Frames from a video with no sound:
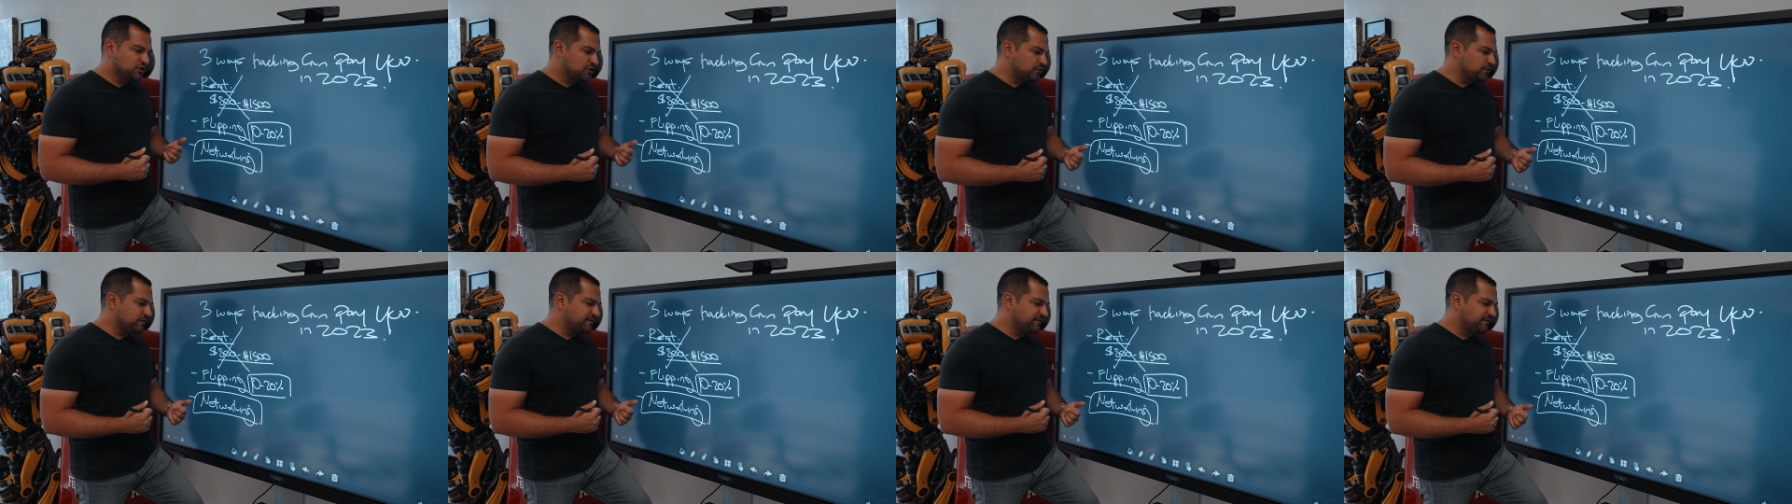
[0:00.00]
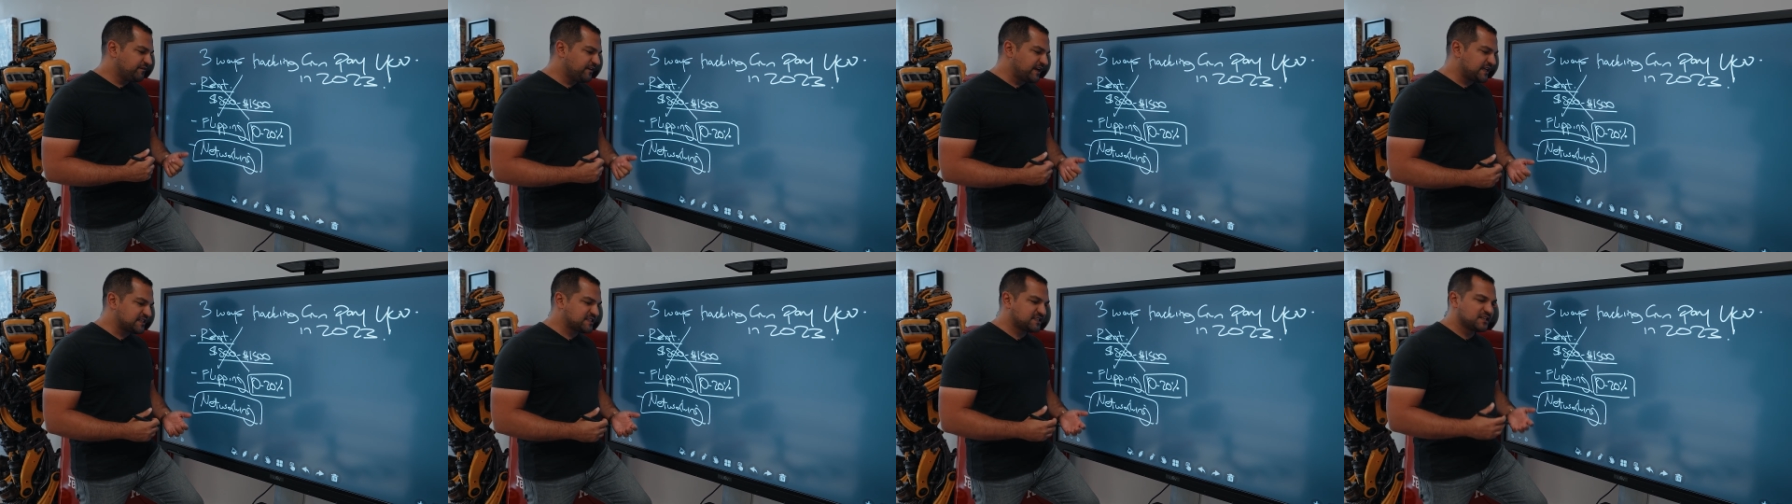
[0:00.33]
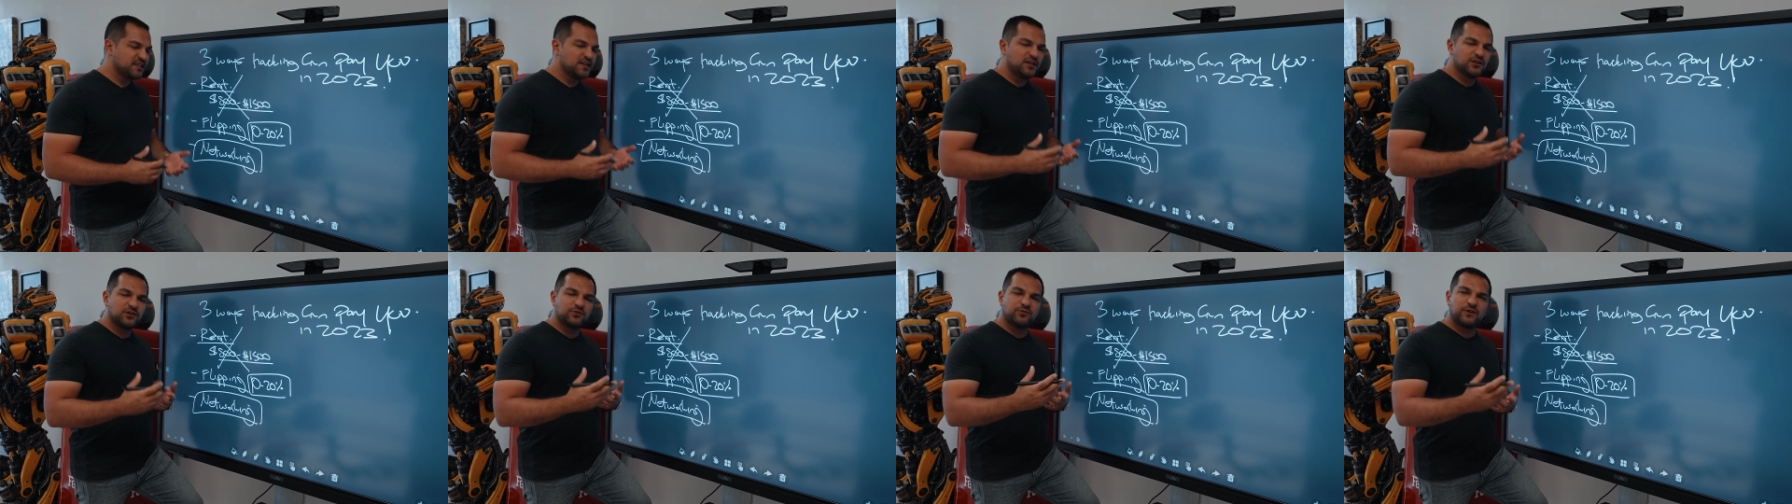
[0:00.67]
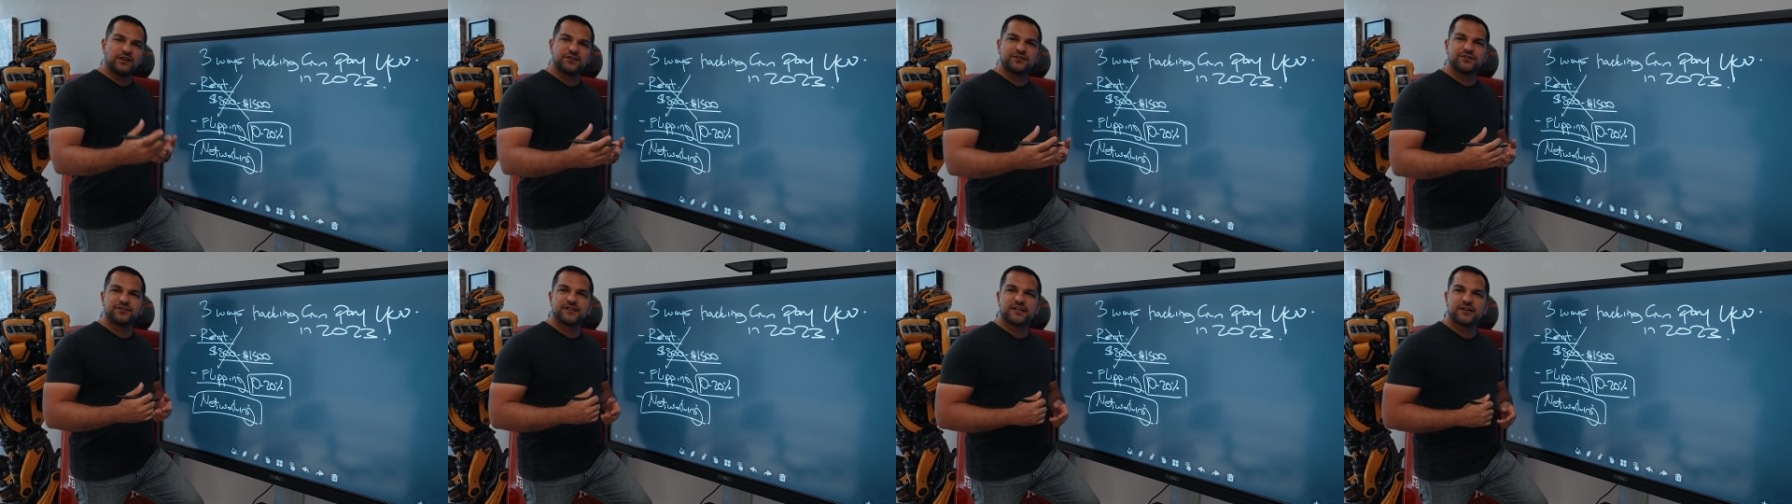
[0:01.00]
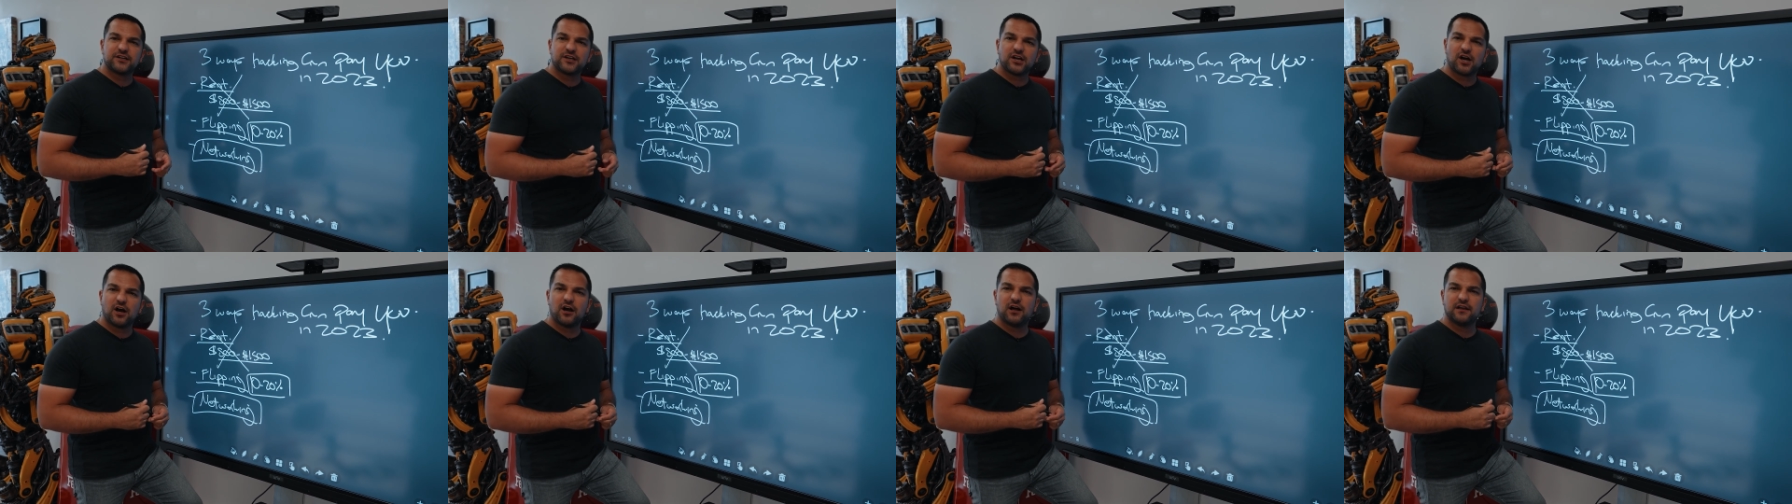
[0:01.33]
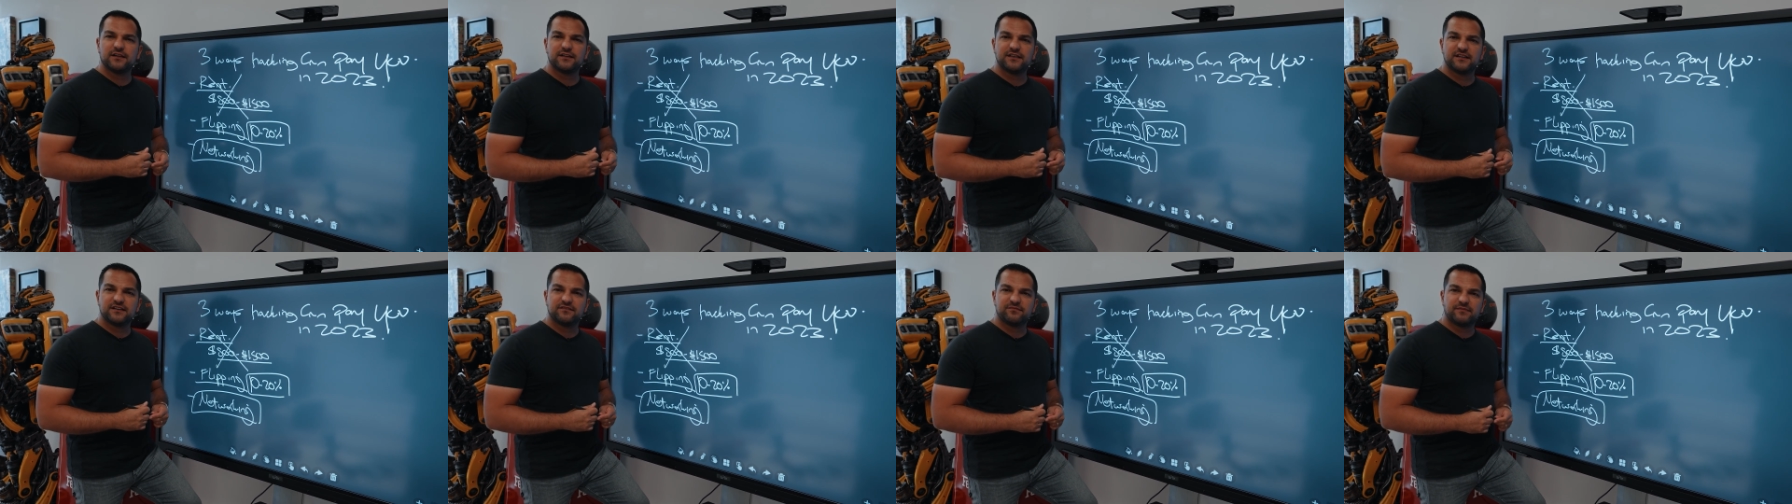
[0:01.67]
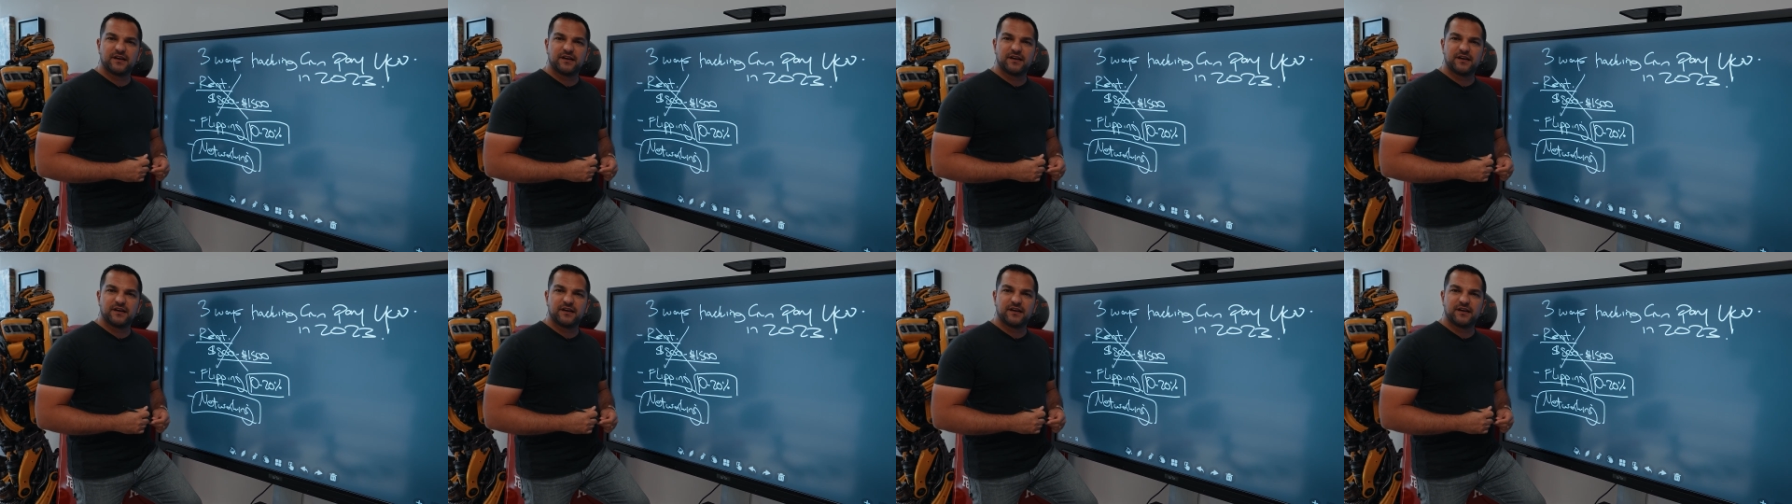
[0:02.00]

to invest, rather than a colleague of